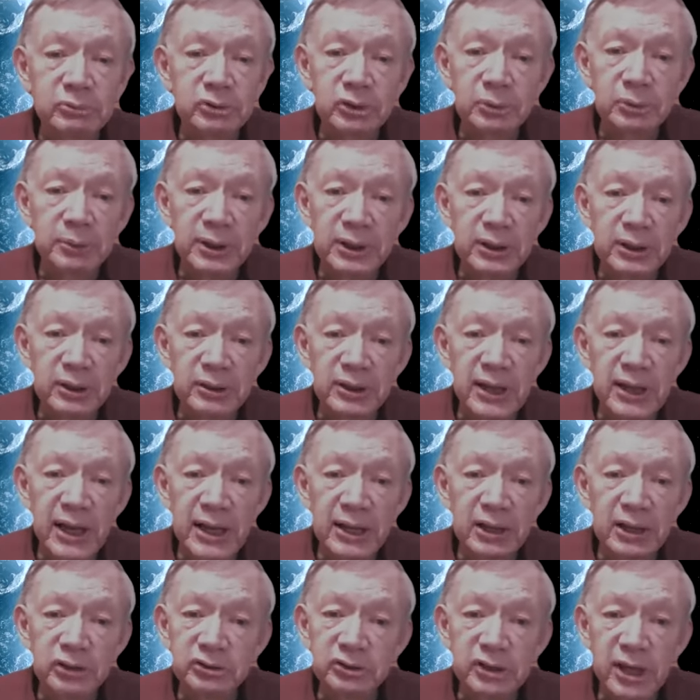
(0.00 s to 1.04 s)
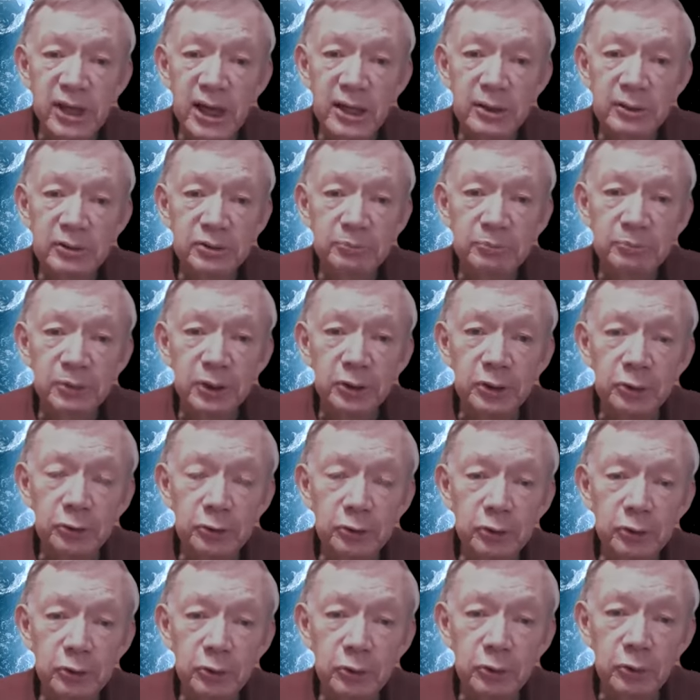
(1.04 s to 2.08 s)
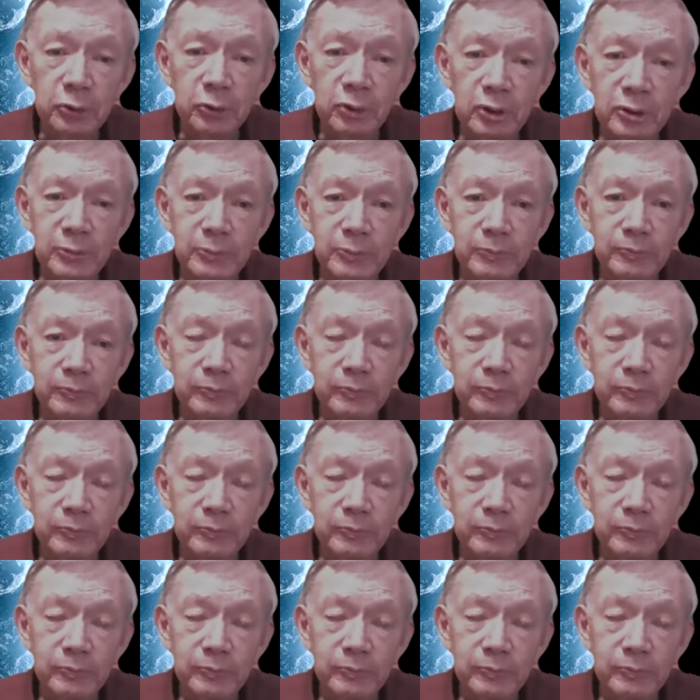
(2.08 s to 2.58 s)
to me that that has not been true,